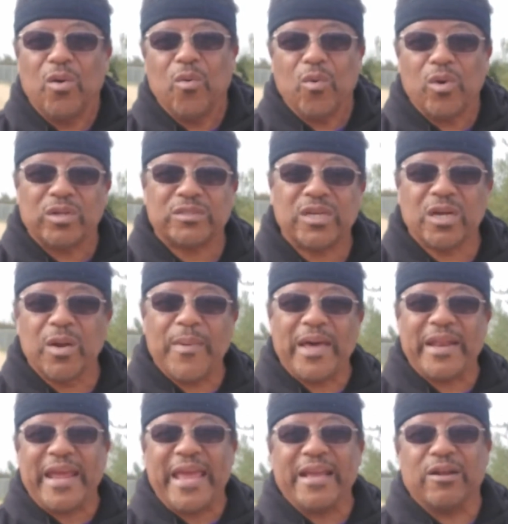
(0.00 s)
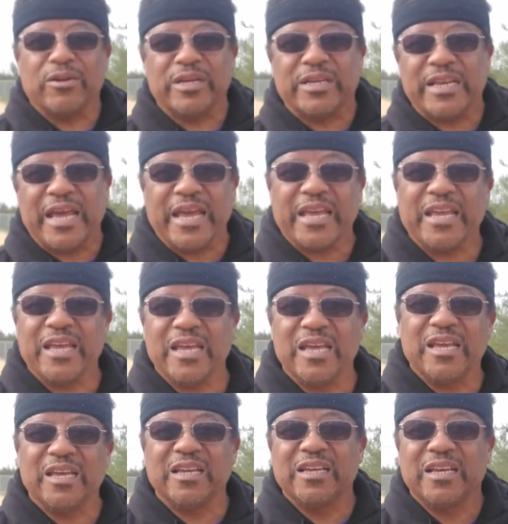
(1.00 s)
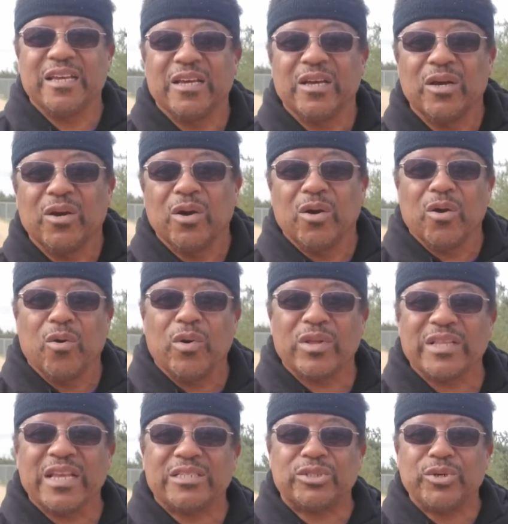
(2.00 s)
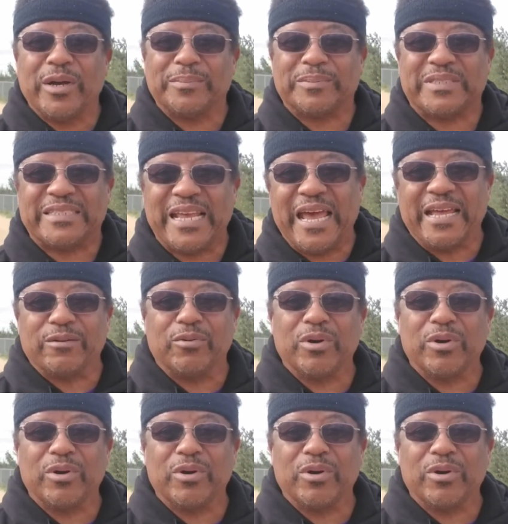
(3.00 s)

I want to talk about anger today. What gets you upset?